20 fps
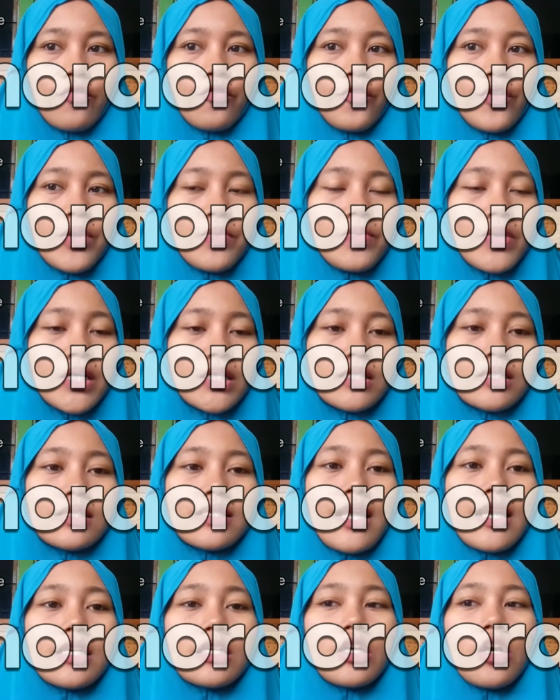fibers
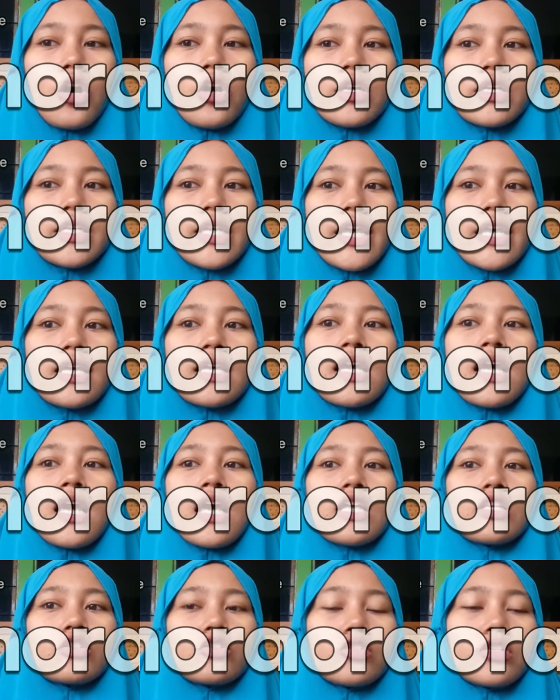that connect
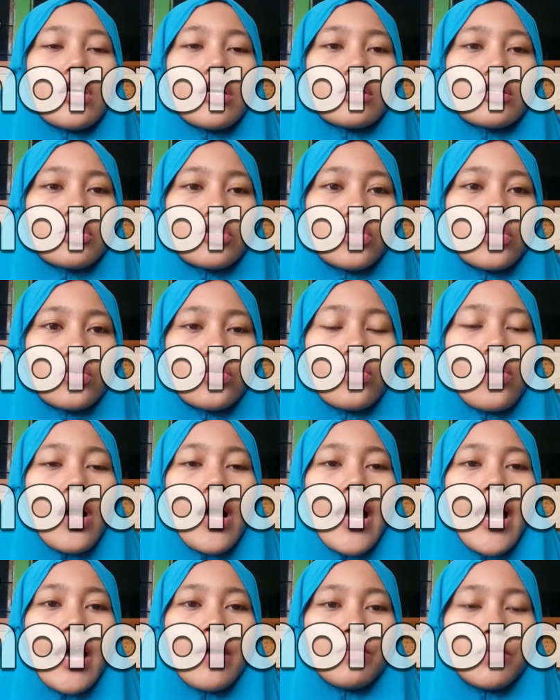to the two
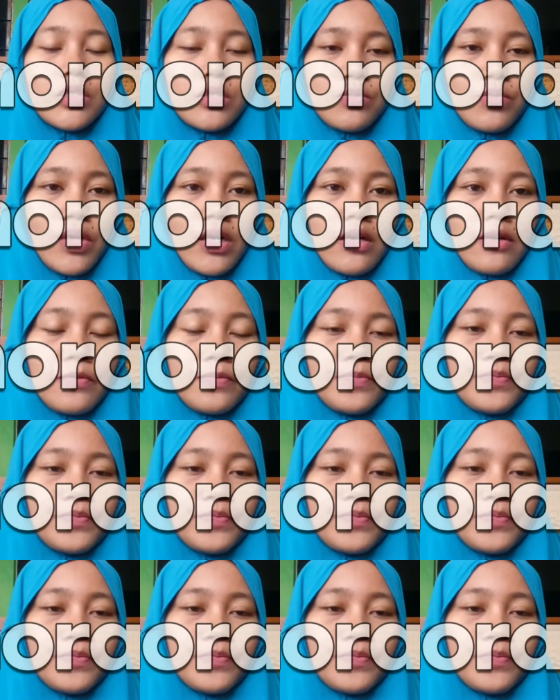hemispheres.